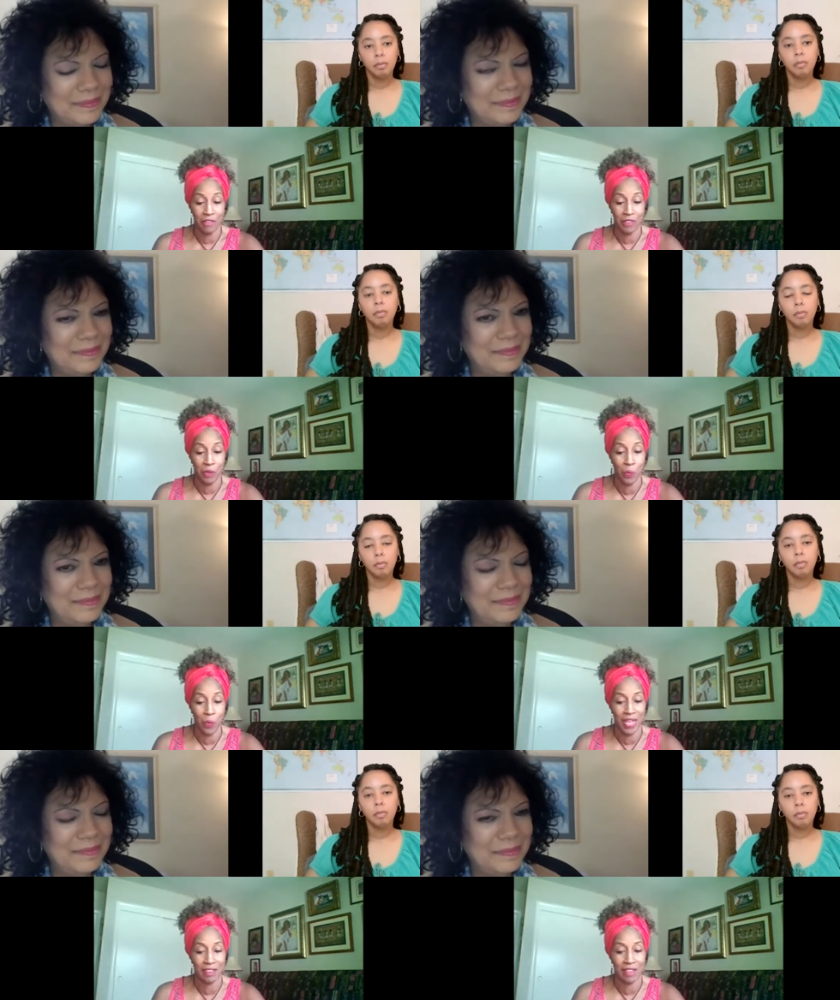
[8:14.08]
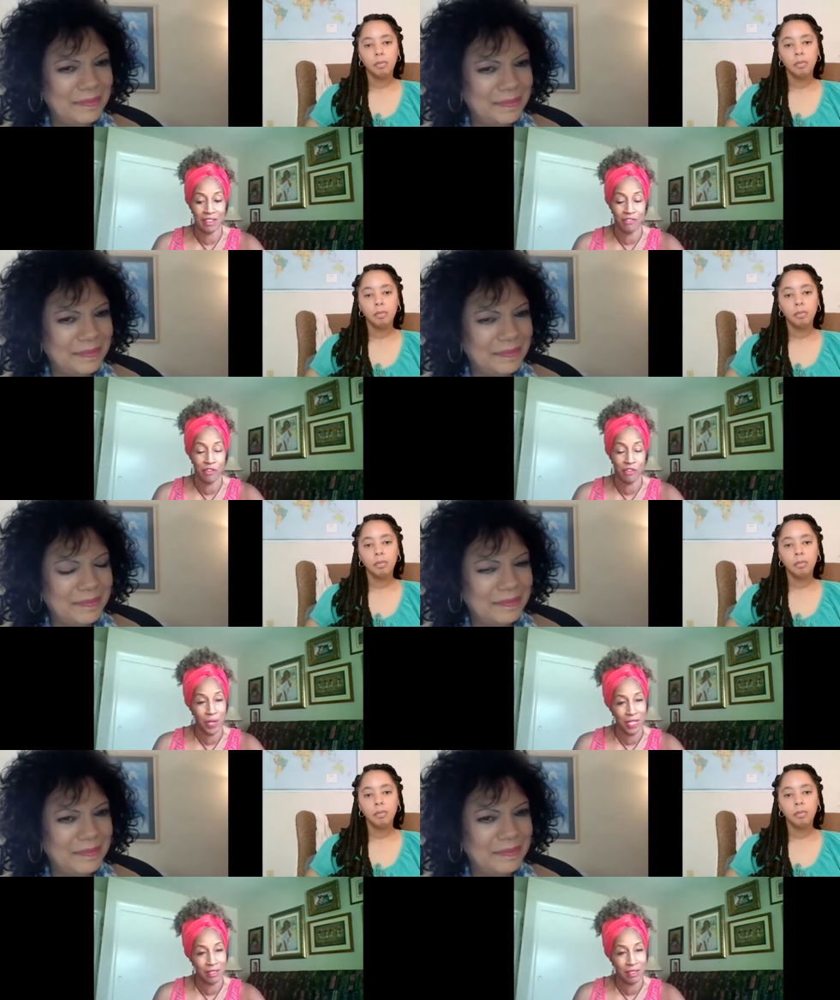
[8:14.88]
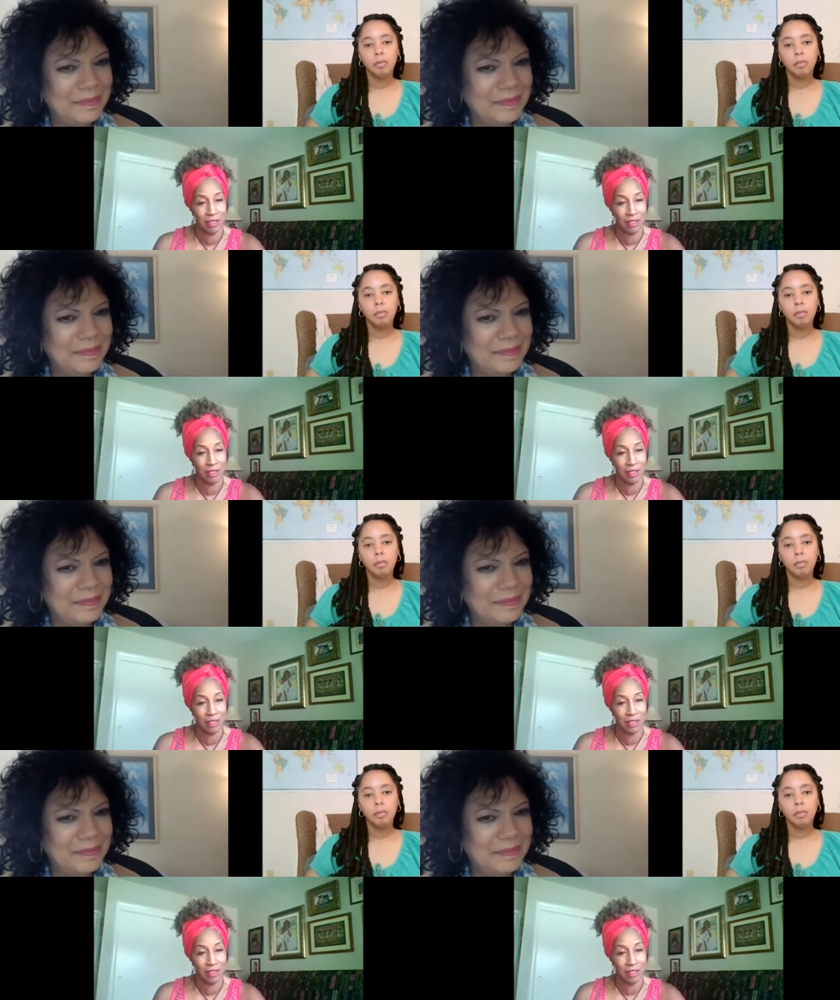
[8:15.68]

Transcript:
Speaker 1: in a way that's focused